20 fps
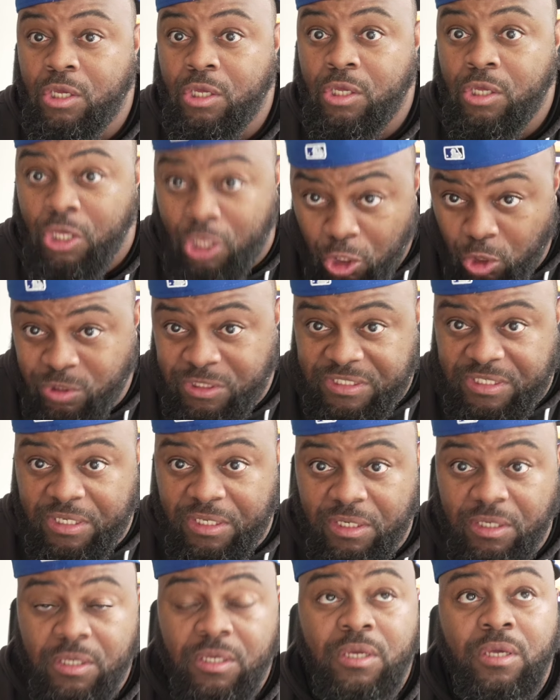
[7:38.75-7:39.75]

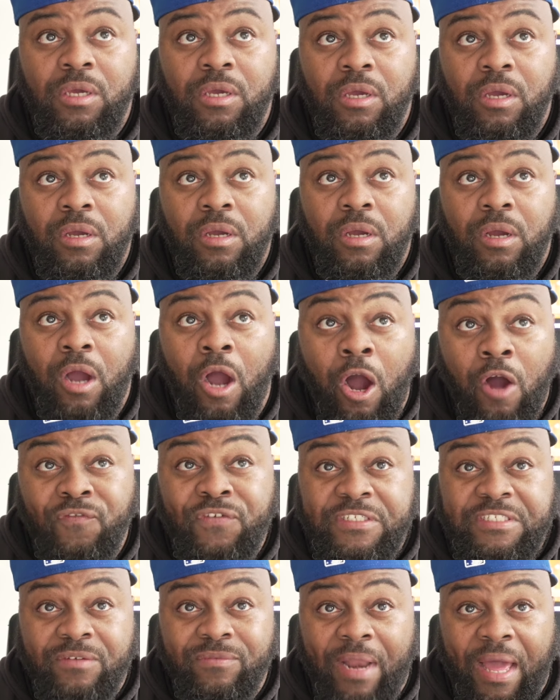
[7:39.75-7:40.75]
Houston.
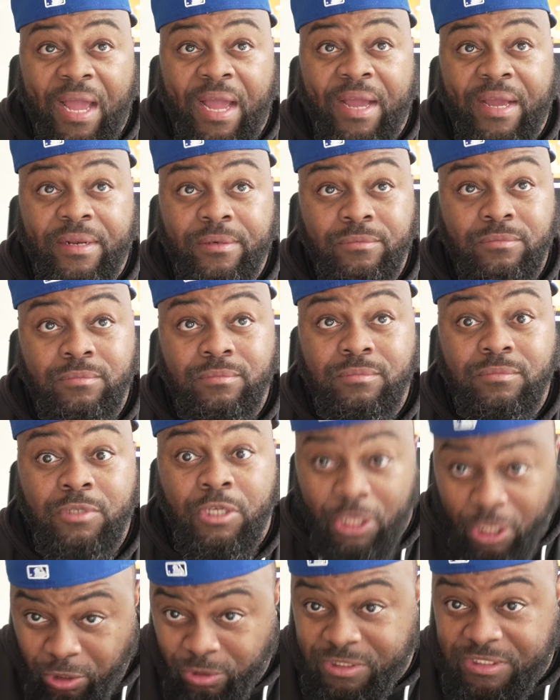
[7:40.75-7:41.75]
Offensive line.
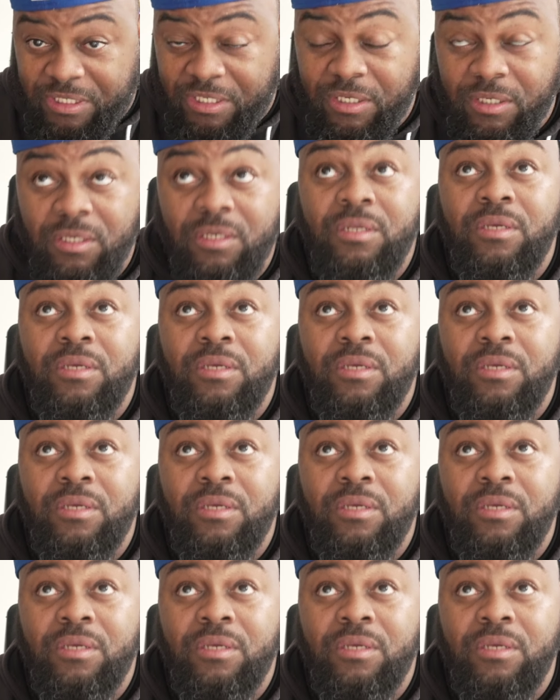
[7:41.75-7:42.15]
Houston.